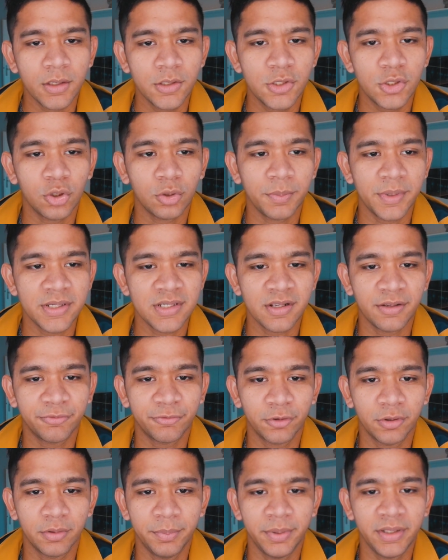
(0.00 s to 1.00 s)
choke myself
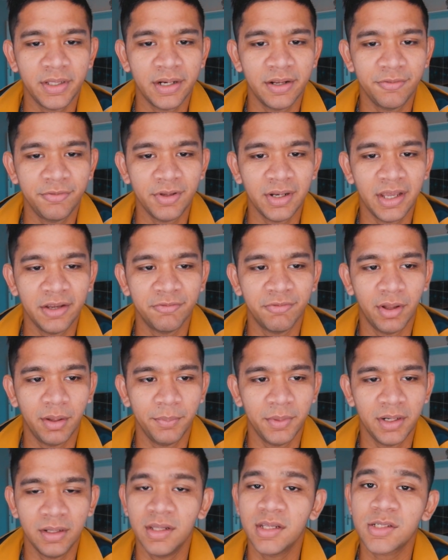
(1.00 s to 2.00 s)
for a bit and I feel like
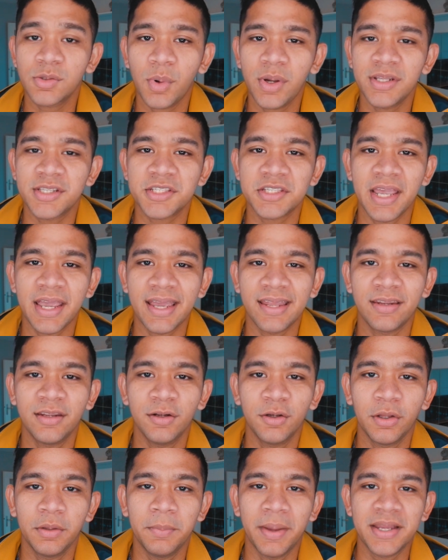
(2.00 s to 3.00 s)
vomiting. That's quite sad, you
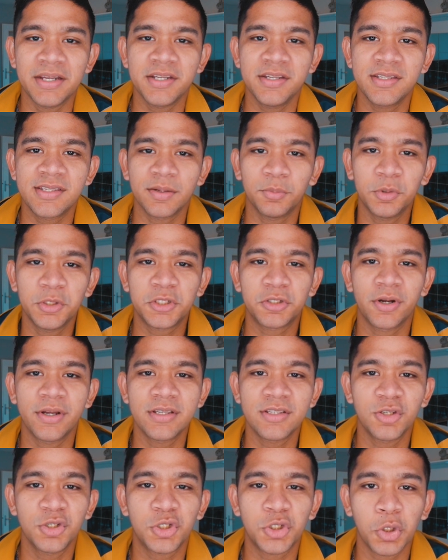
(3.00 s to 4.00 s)
know, imagine someone
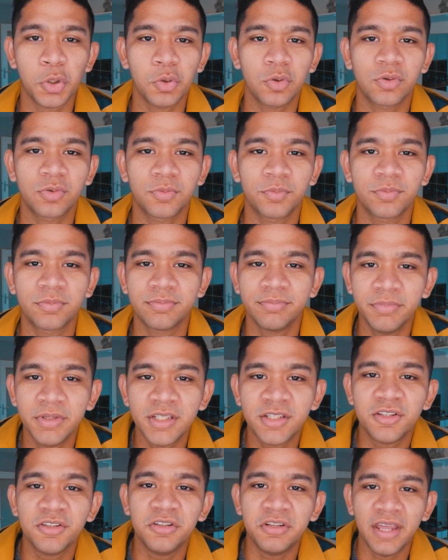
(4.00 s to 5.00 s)
tries to choke me
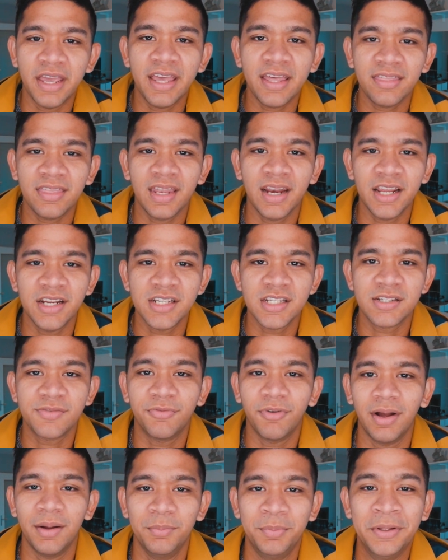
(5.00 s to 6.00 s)
to death and I just
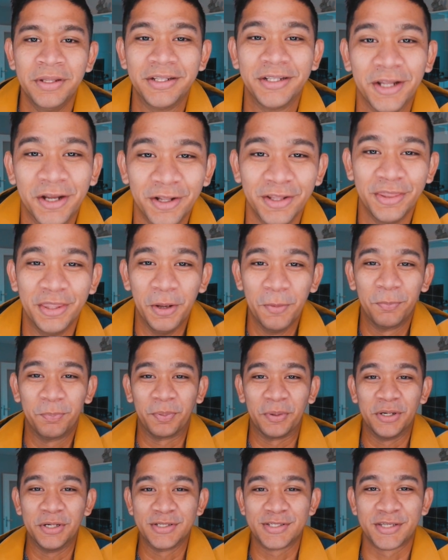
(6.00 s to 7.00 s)
vomit on the
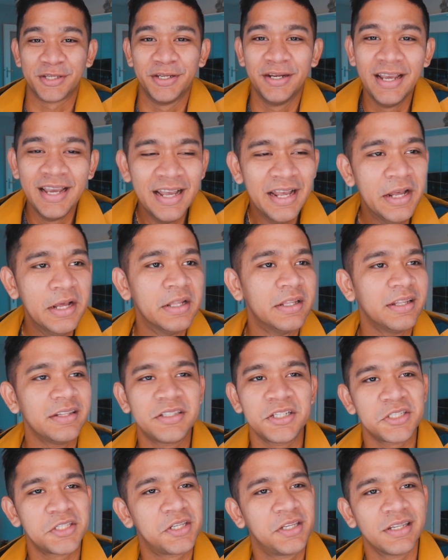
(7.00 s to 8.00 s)
person. That
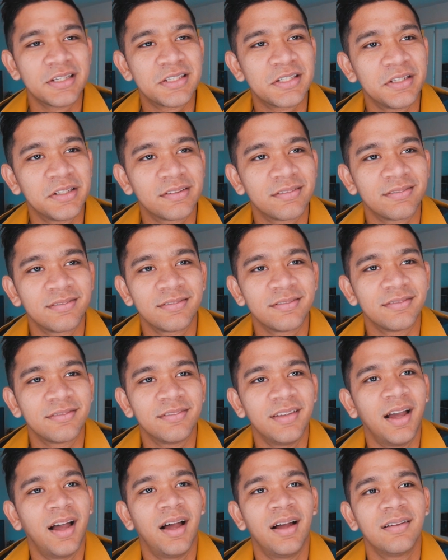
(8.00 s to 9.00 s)
just doesn't,
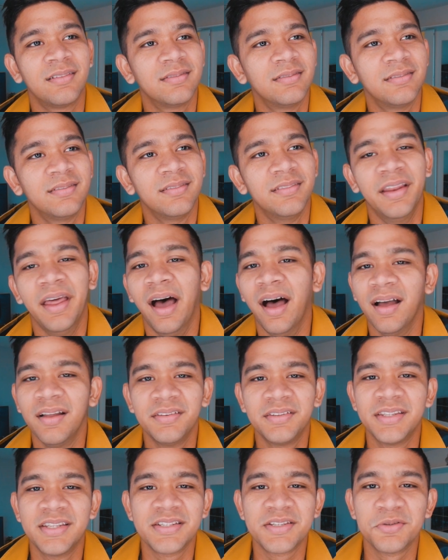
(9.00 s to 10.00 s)
nah, nah,
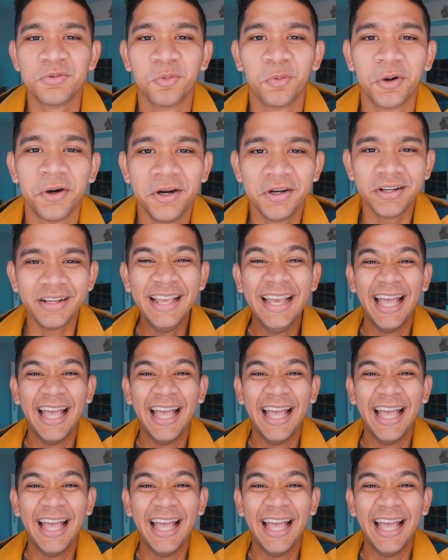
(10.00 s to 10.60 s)
doesn't work.